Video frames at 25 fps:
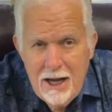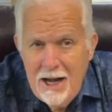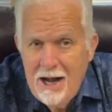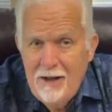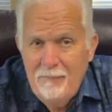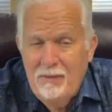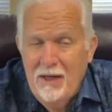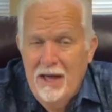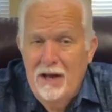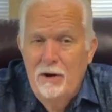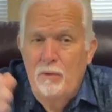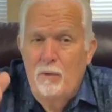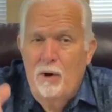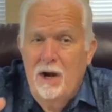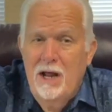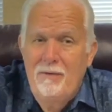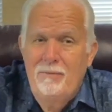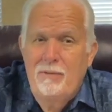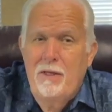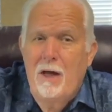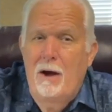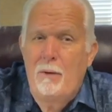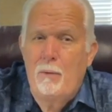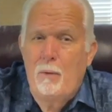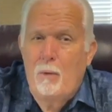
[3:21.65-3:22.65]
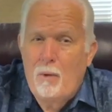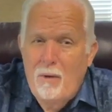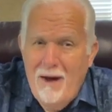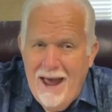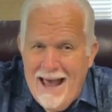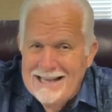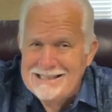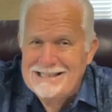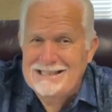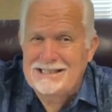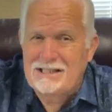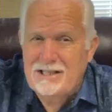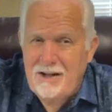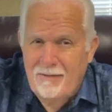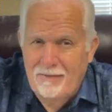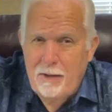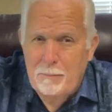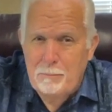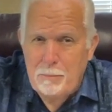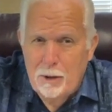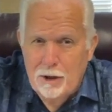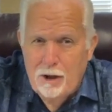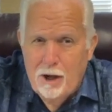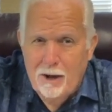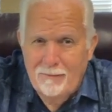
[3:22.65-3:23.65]
Then read the rest of the
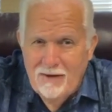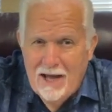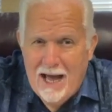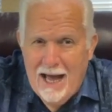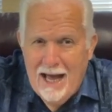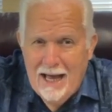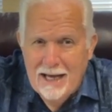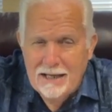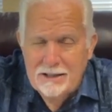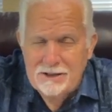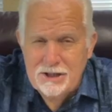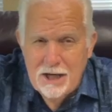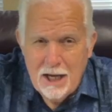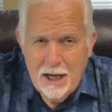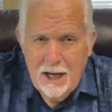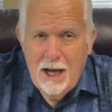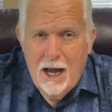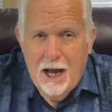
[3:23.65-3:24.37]
book of Acts,